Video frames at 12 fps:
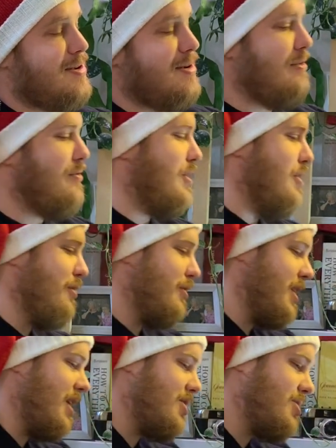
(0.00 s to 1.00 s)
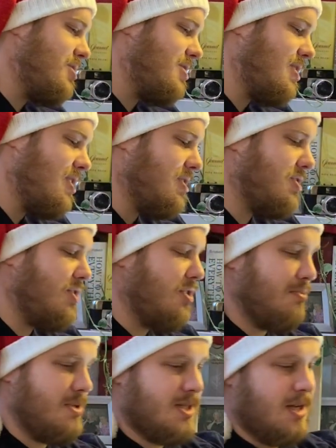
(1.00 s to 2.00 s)
for notifications so you
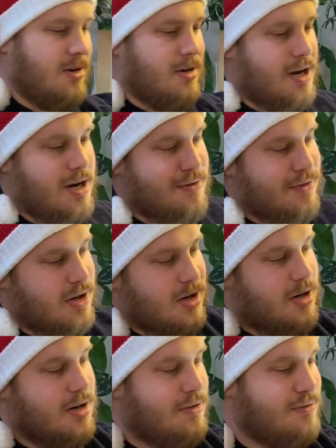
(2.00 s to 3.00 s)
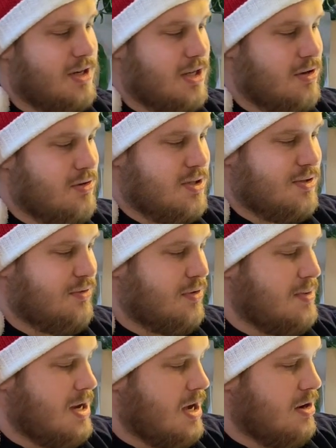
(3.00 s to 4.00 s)
don't miss out on any of our videos
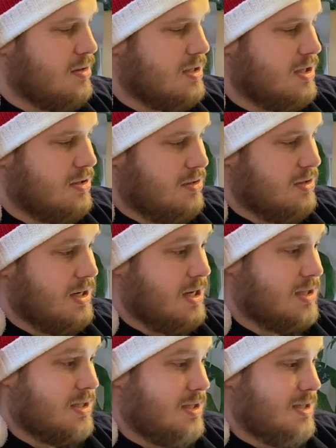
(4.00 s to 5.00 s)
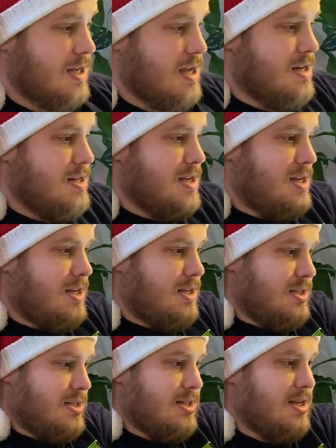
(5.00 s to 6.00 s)
from now until the next 10
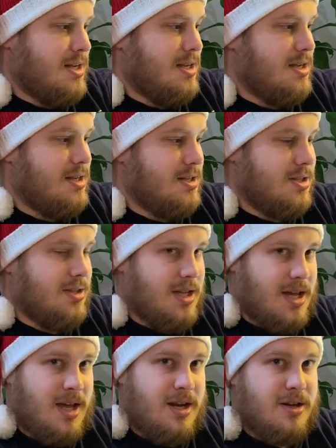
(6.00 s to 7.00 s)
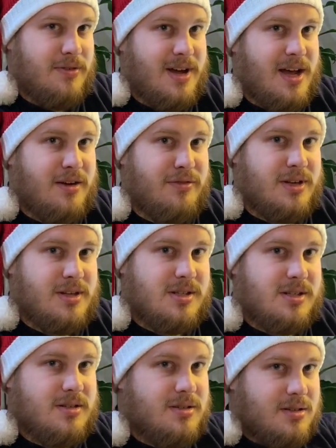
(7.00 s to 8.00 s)
days, until the end of
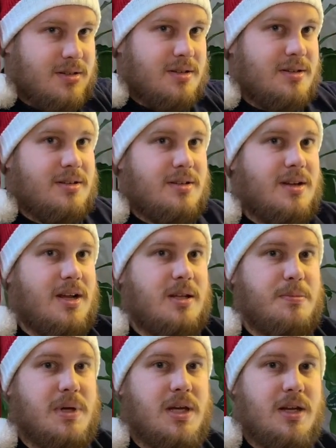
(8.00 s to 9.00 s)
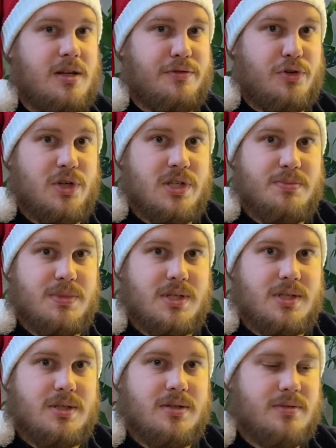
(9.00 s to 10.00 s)
Advent and the beginning of Christmas.